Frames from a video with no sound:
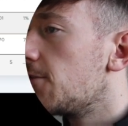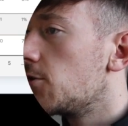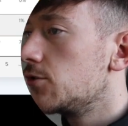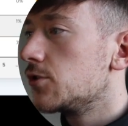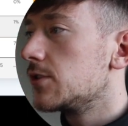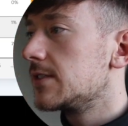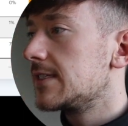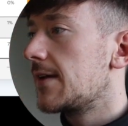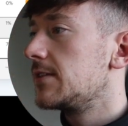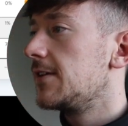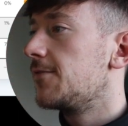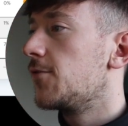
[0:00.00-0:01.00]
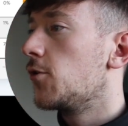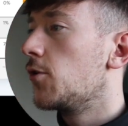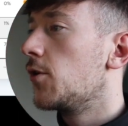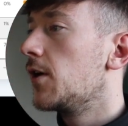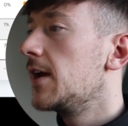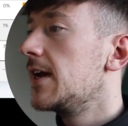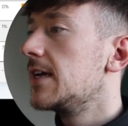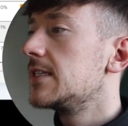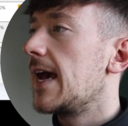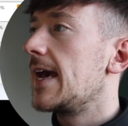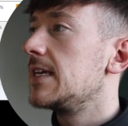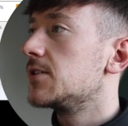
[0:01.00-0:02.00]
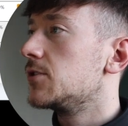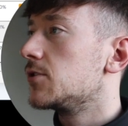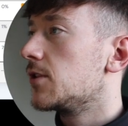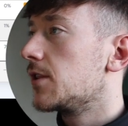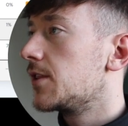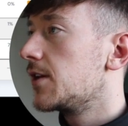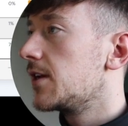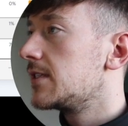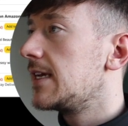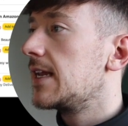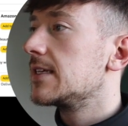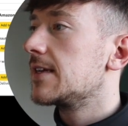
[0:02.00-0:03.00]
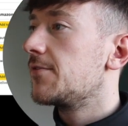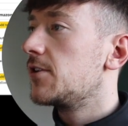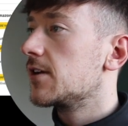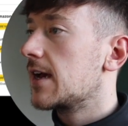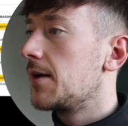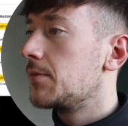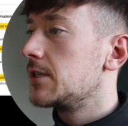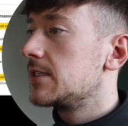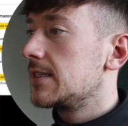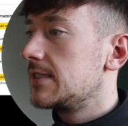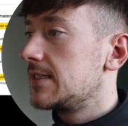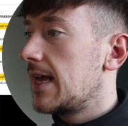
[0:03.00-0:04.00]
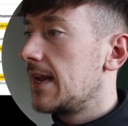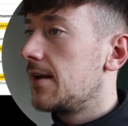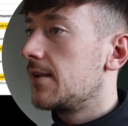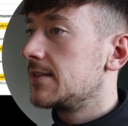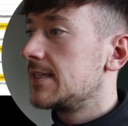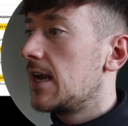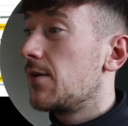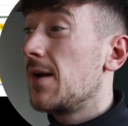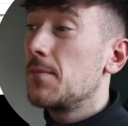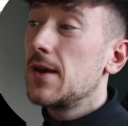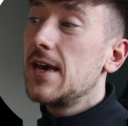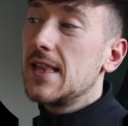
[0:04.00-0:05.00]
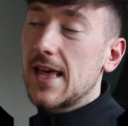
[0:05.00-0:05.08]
474 to 830. Let's have a look how much it's selling on Seller Ramp.